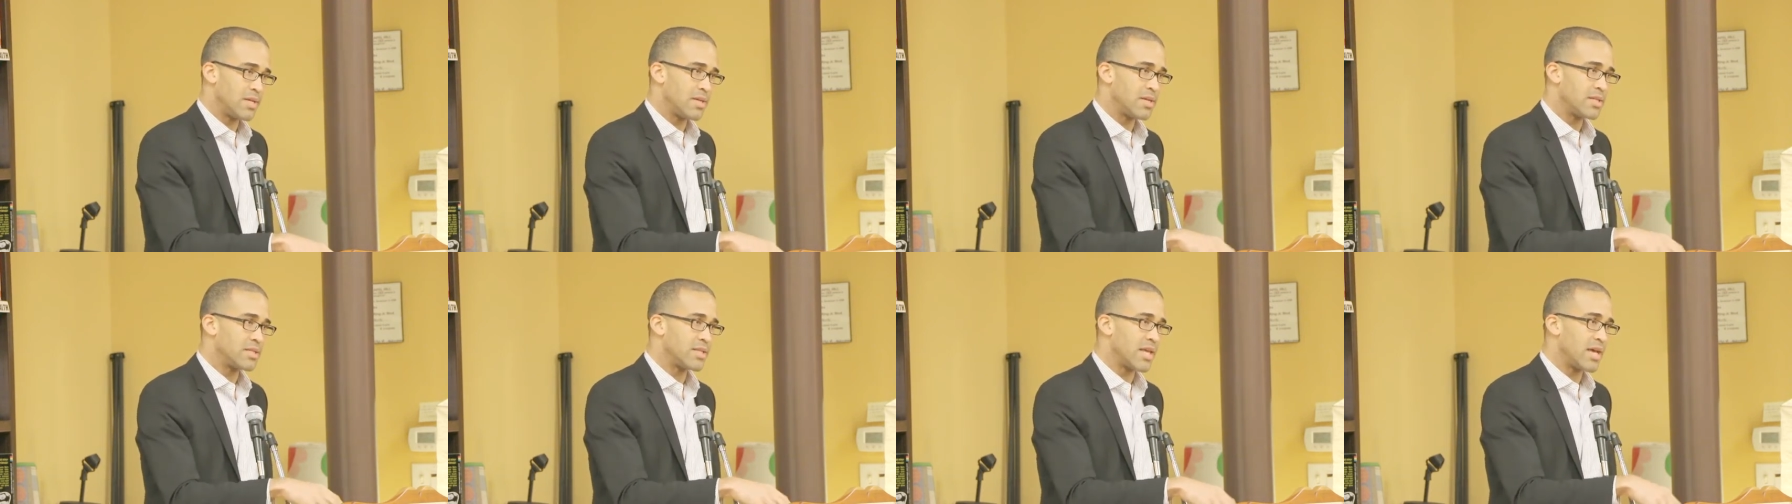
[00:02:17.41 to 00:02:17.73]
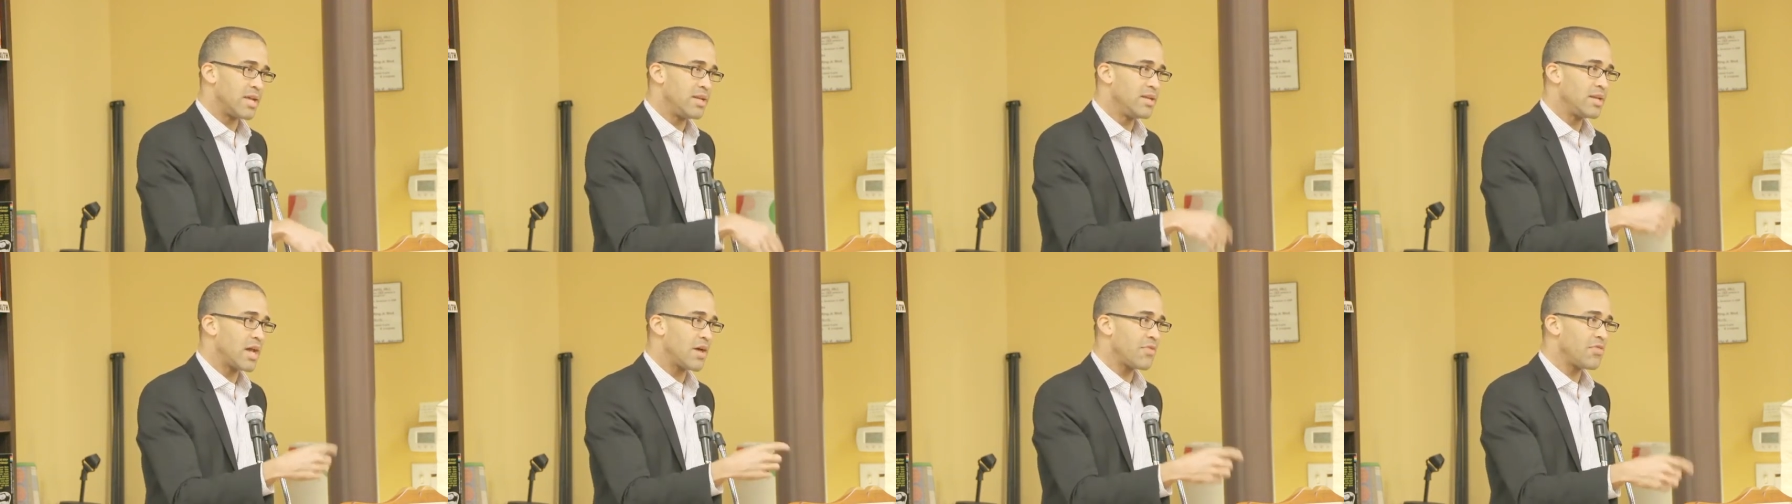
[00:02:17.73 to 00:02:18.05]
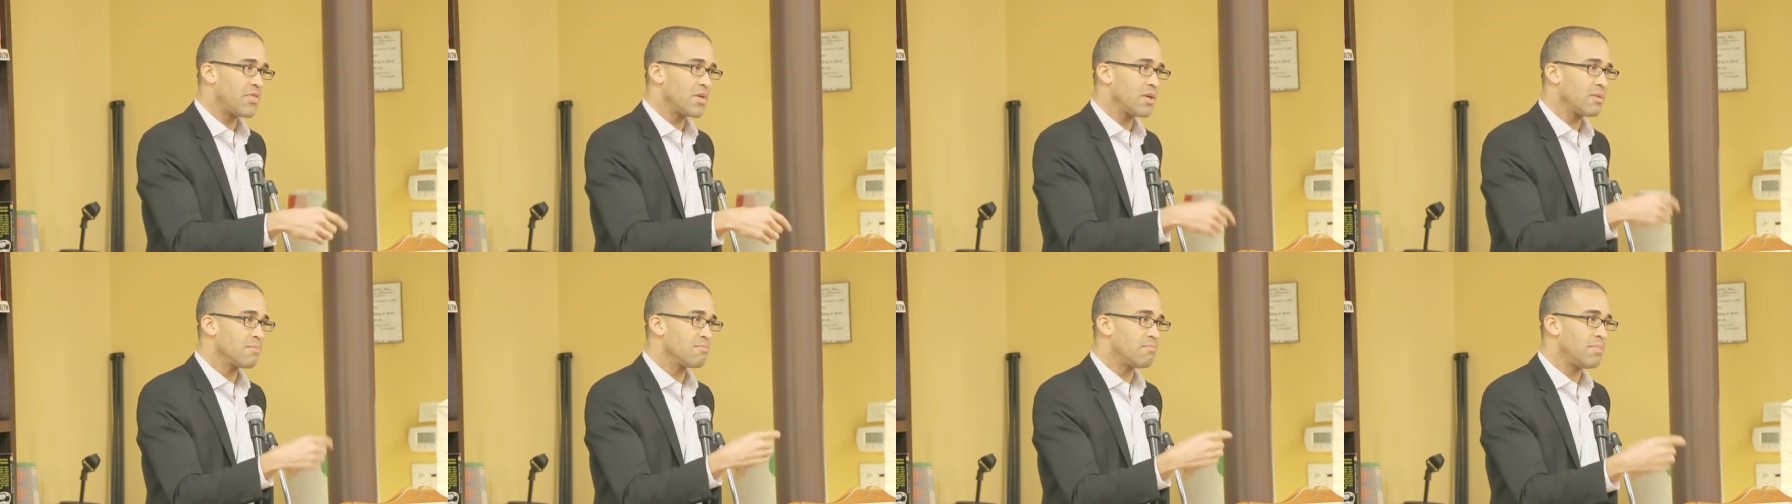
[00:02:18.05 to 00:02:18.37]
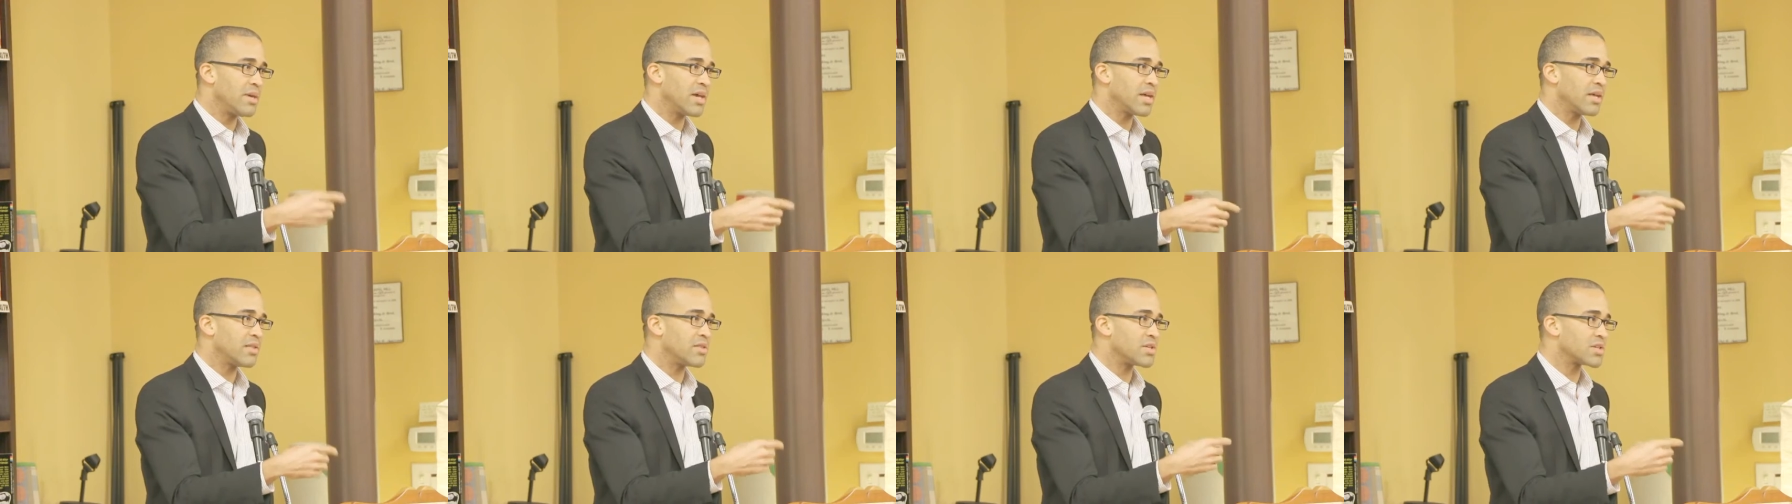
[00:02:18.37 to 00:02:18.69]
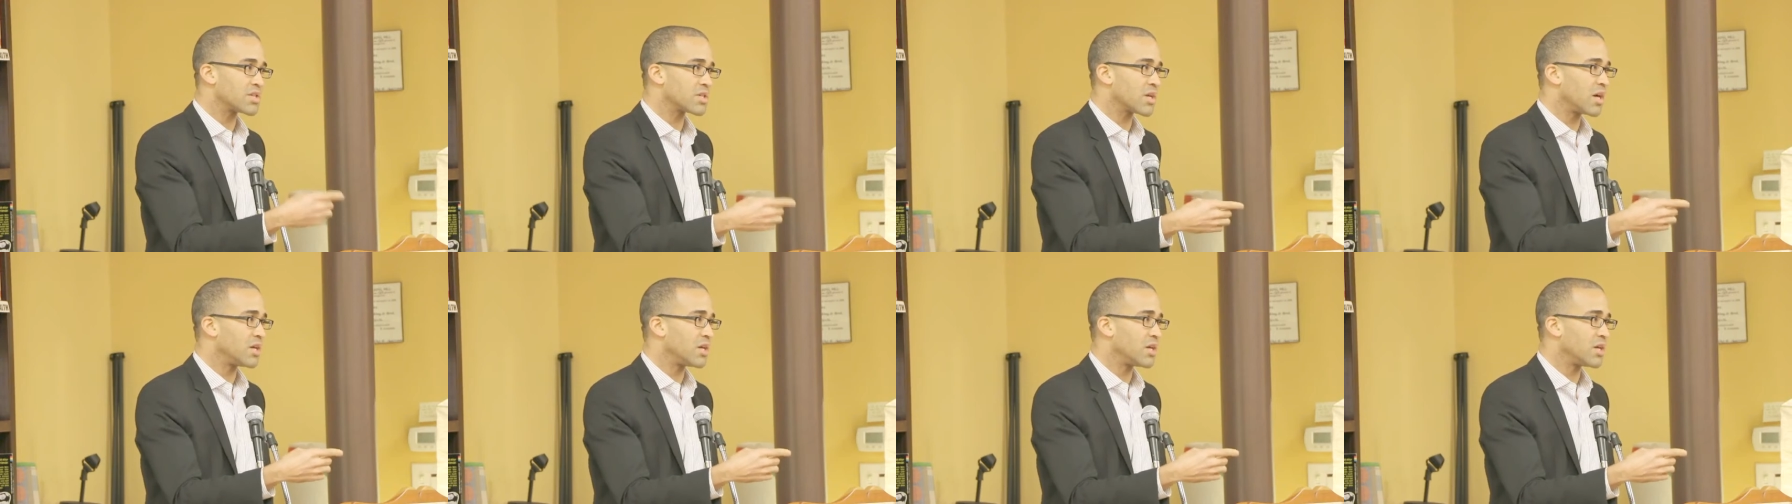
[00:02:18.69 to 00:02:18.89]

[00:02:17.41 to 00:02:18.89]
is that nothing big in this